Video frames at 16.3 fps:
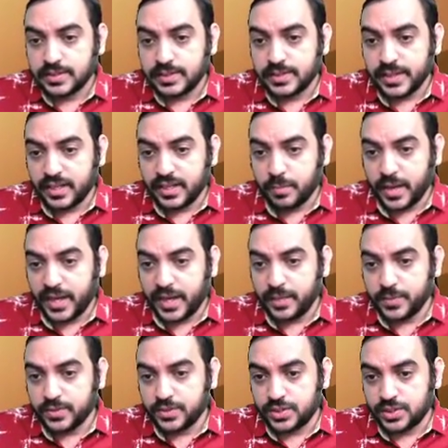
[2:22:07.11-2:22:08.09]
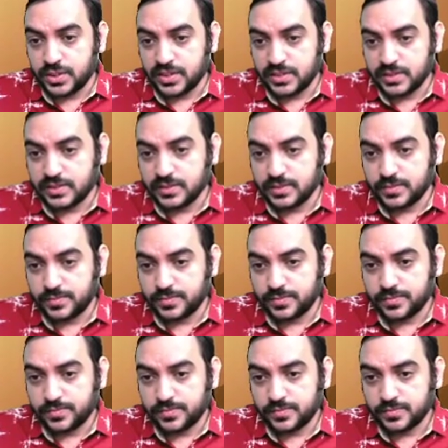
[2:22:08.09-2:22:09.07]
Net buy position
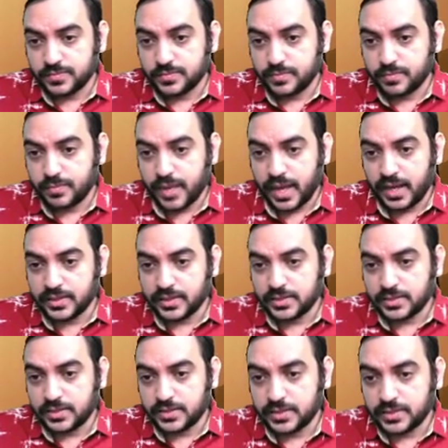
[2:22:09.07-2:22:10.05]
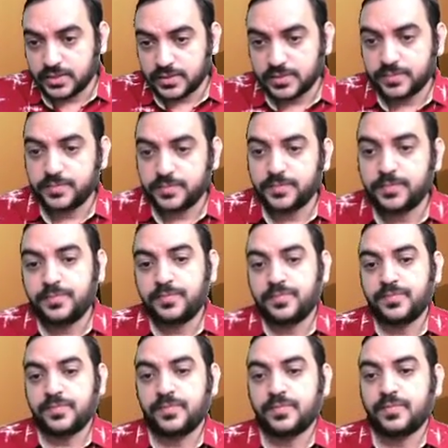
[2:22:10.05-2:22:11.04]
balance.
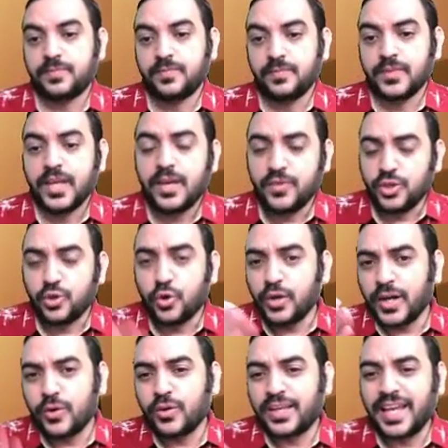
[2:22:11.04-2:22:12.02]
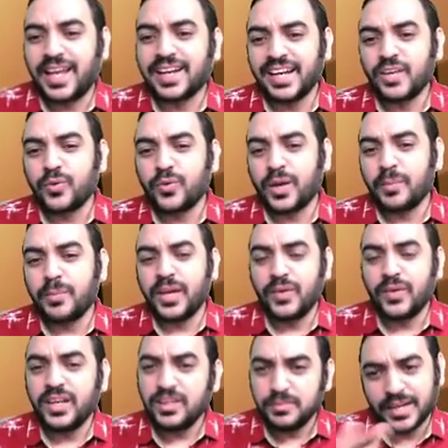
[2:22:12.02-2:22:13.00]
You don't have to calculate one by
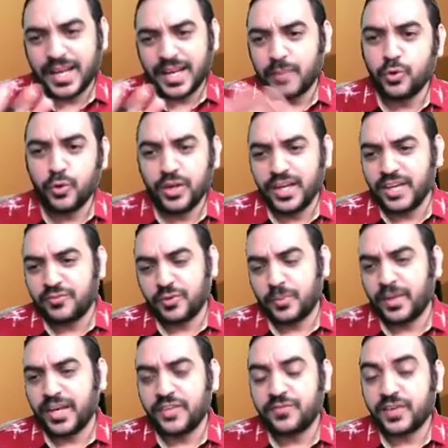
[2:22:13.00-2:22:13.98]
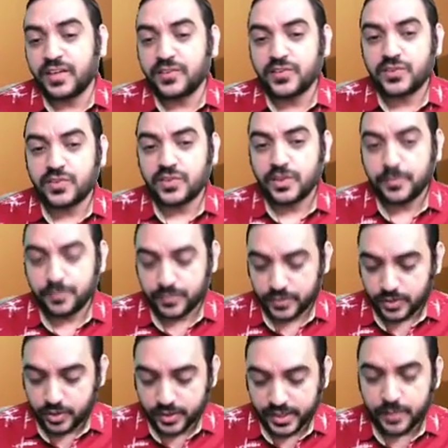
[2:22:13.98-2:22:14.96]
one, but I'm doing it for my reference.
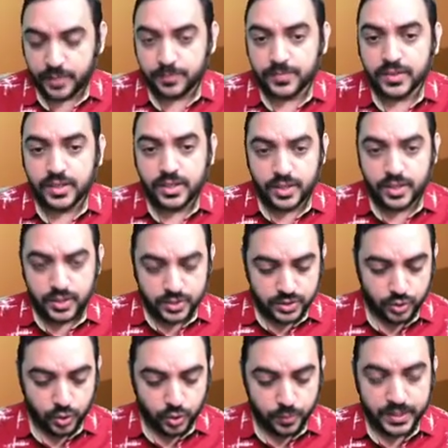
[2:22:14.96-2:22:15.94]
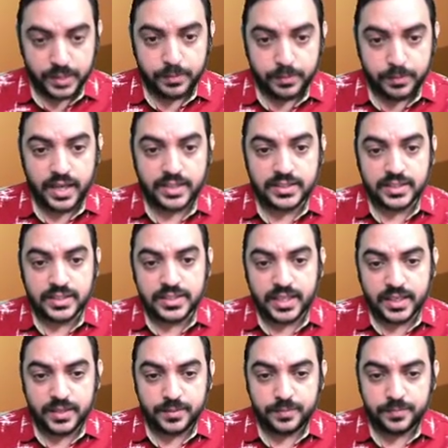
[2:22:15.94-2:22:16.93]
Okay. So opening balance is done.